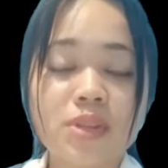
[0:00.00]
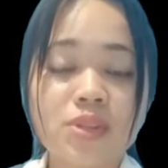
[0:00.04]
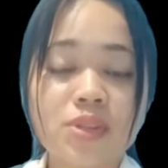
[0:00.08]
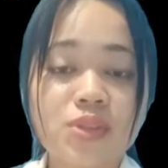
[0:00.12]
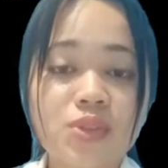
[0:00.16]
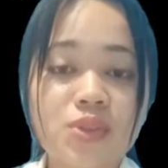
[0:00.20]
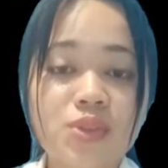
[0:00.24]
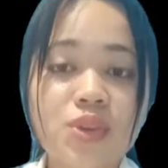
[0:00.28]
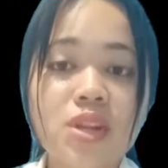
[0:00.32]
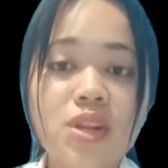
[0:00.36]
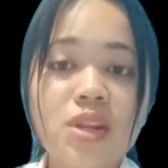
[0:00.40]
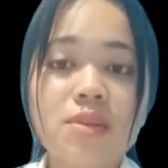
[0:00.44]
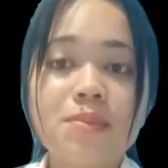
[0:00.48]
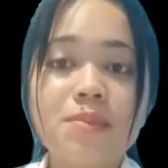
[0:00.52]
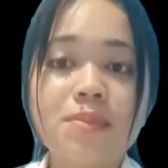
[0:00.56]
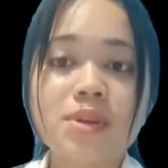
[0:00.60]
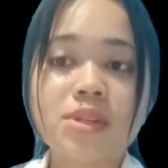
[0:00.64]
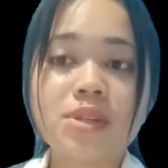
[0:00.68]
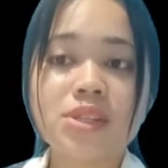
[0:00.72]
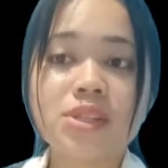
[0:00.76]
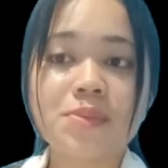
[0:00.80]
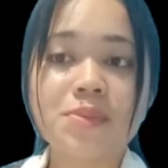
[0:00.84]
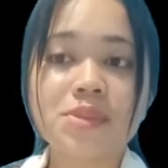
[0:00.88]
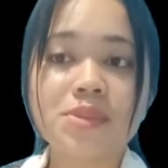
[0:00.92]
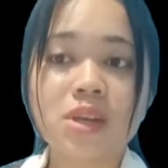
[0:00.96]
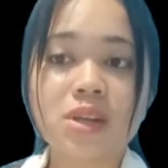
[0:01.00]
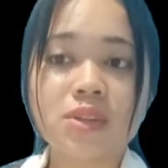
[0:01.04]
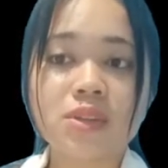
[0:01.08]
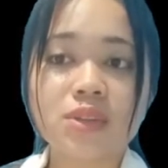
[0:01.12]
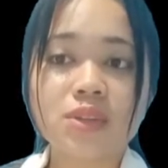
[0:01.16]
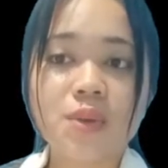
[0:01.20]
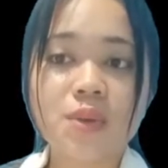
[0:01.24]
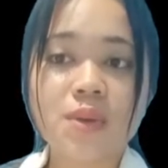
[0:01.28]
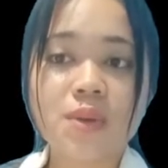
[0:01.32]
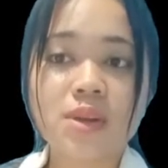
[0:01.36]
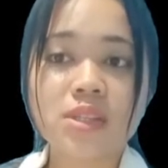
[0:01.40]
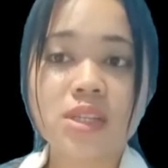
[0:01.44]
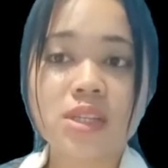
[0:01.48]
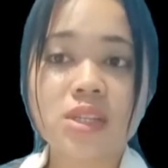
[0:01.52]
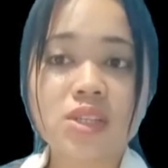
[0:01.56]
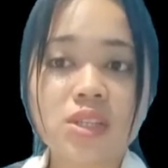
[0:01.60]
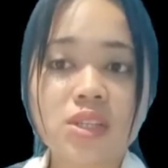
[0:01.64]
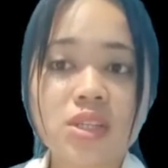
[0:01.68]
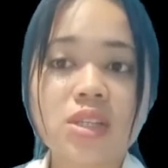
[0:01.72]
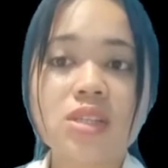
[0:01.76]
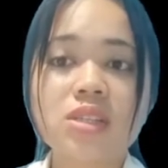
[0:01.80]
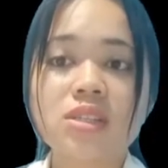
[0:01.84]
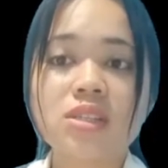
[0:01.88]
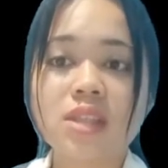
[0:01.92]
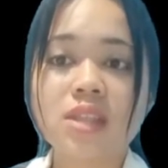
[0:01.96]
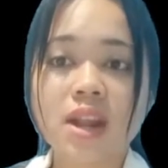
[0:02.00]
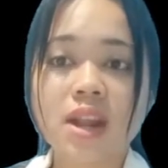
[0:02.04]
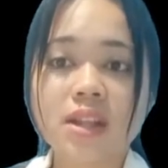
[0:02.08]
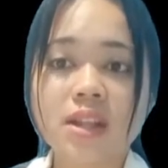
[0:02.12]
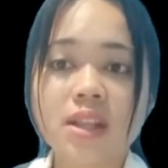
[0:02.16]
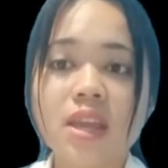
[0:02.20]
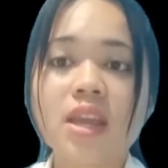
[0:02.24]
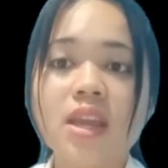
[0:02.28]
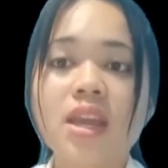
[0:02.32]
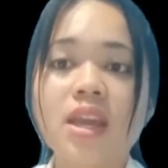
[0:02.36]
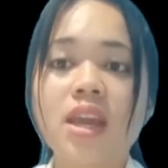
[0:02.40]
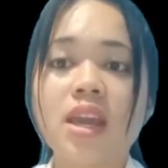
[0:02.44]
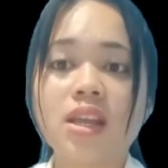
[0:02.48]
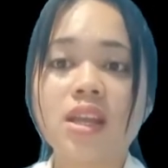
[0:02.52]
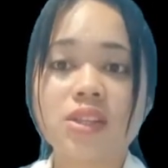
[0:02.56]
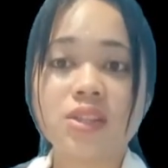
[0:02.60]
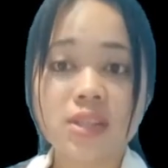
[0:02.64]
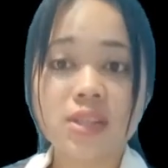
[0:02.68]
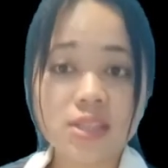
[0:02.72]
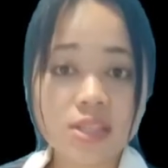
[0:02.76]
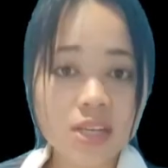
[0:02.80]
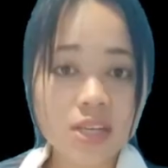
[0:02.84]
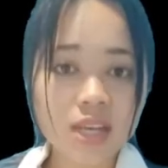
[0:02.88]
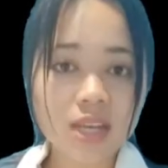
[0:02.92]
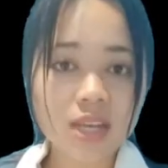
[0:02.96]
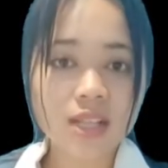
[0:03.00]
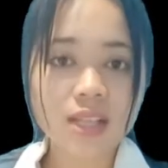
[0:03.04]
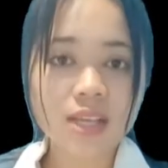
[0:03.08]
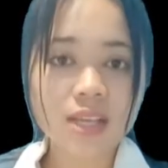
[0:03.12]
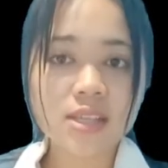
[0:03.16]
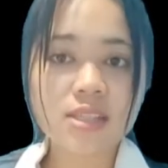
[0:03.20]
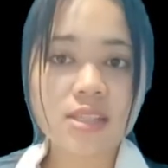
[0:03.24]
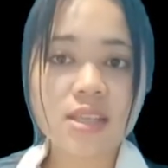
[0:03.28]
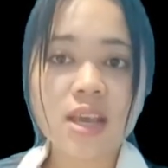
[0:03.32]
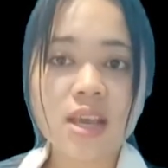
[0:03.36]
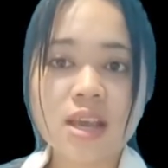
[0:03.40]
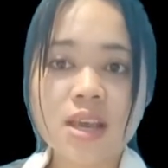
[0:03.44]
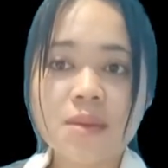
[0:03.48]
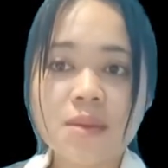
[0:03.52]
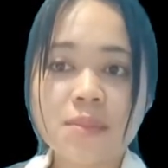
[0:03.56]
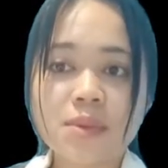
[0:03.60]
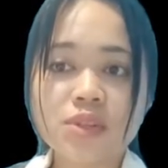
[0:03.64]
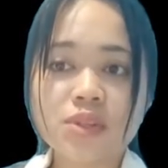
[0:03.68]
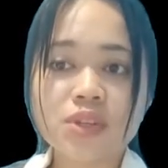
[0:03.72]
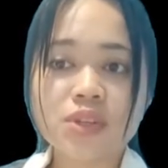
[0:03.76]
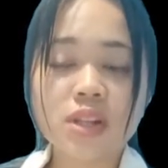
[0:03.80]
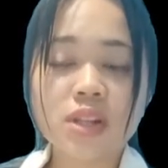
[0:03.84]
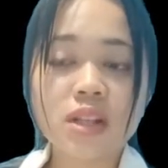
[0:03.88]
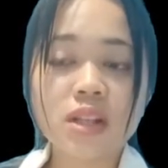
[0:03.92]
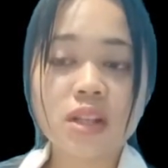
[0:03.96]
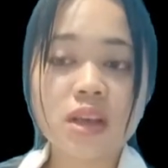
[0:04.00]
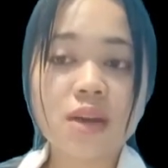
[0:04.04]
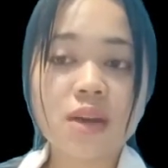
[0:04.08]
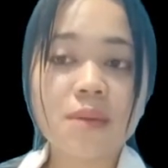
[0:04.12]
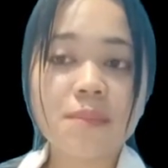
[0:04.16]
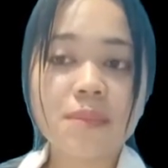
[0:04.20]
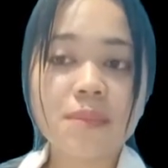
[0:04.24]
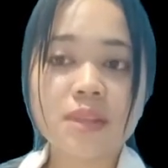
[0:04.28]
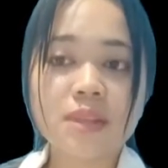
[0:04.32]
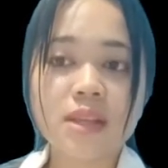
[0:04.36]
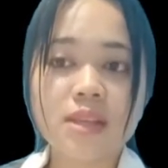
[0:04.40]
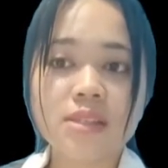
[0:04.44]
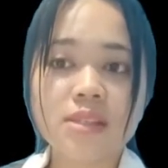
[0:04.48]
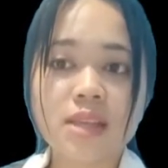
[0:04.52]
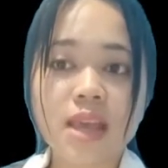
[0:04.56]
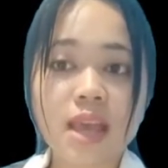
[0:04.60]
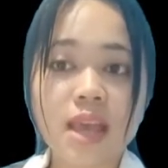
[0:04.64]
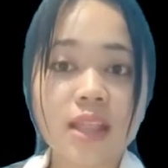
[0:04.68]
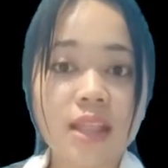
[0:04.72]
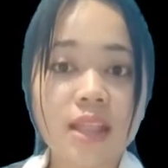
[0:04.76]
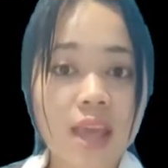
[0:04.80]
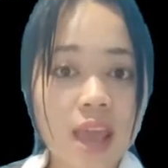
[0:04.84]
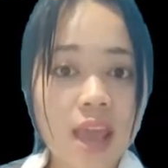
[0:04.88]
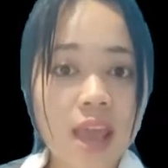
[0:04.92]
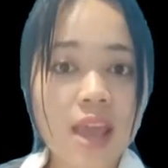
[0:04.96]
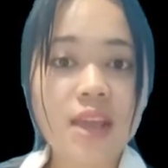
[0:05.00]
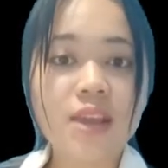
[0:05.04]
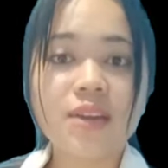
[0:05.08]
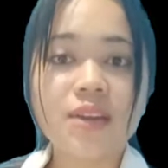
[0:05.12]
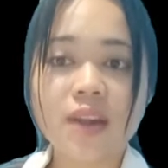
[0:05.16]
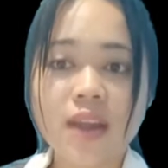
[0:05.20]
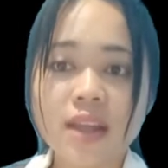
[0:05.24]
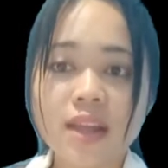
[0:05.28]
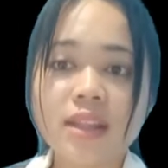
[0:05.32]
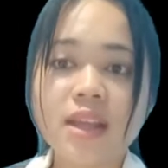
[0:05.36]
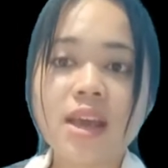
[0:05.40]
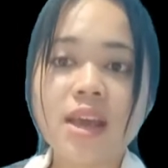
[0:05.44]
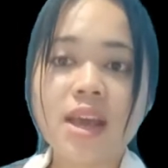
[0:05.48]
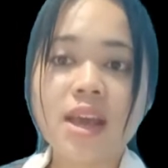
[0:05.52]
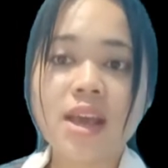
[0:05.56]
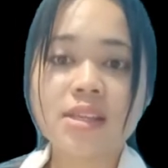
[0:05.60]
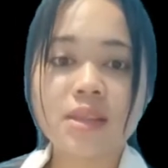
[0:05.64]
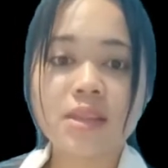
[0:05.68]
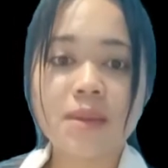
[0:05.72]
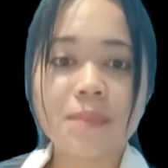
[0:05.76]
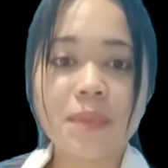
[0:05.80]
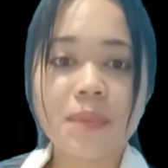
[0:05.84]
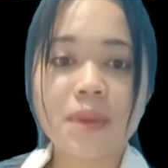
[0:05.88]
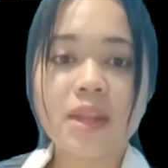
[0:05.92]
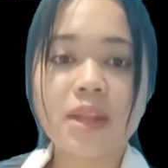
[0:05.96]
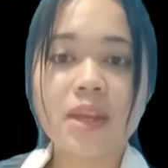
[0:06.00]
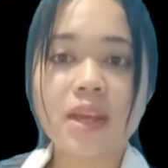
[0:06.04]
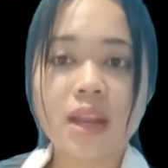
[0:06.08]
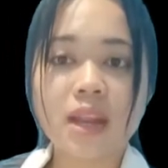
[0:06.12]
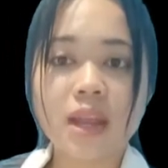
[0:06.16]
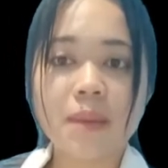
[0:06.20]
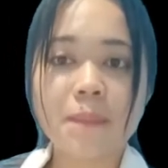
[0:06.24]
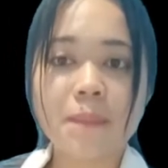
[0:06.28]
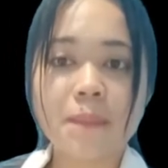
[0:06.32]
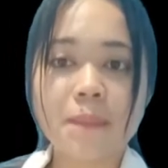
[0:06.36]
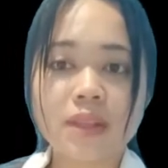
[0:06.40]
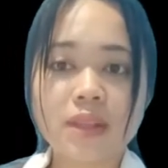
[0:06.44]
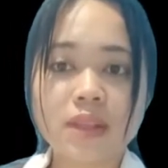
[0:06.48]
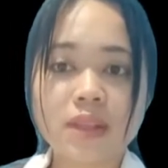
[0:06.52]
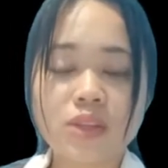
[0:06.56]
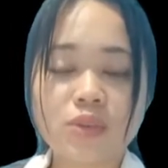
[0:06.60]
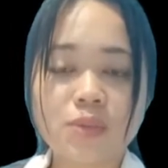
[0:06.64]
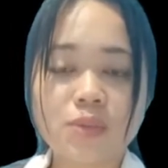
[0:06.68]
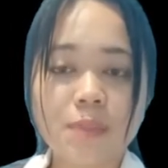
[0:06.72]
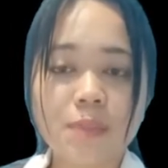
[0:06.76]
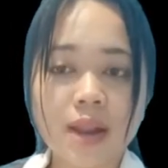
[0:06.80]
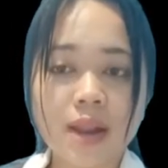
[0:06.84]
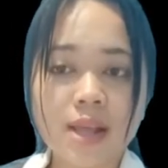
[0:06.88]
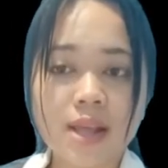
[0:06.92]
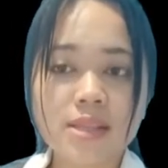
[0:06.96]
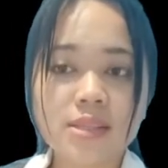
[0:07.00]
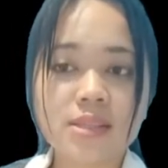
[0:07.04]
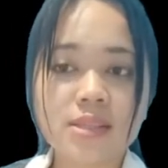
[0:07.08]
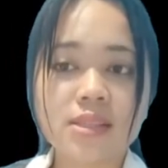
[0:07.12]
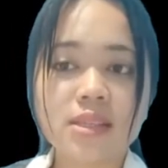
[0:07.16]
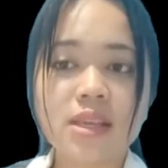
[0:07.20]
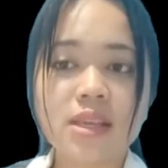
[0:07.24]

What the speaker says: student perception toward teacher strategy in teaching English? Personal competence at 8th grade SMP Negeri 4 Tanjung Palas.